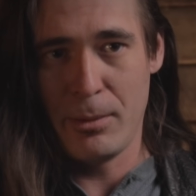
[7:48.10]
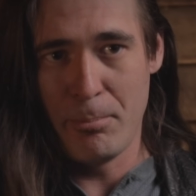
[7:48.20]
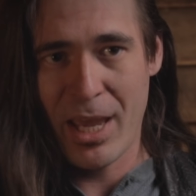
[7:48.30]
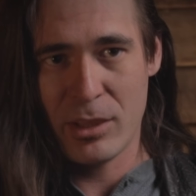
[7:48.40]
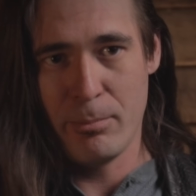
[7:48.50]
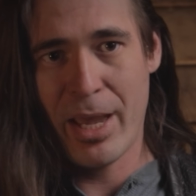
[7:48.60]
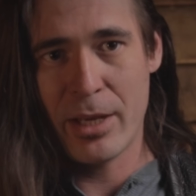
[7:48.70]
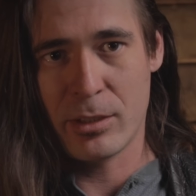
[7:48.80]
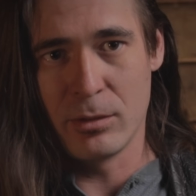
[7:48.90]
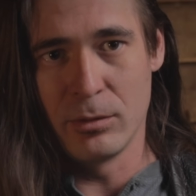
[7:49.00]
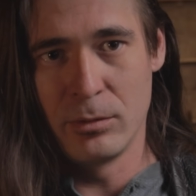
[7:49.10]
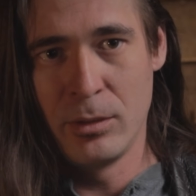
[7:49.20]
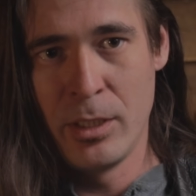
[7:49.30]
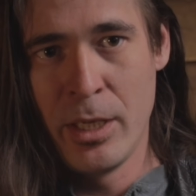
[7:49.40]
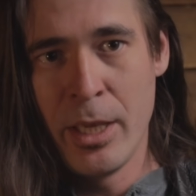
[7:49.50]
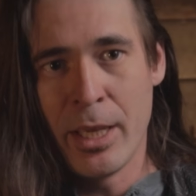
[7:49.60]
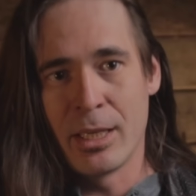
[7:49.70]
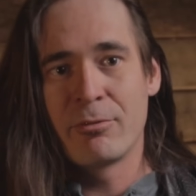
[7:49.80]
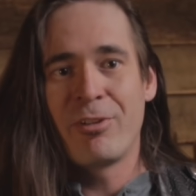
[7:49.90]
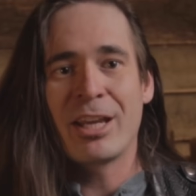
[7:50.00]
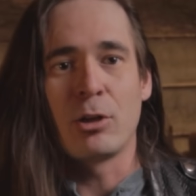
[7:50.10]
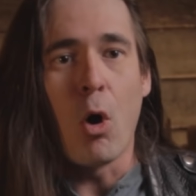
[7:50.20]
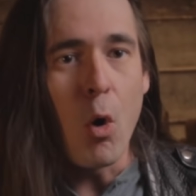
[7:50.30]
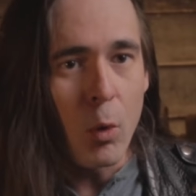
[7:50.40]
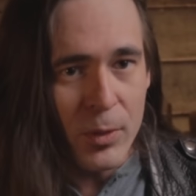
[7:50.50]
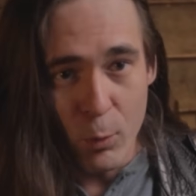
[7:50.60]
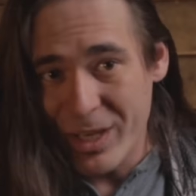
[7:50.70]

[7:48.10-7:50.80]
and mathematical. In fact, all the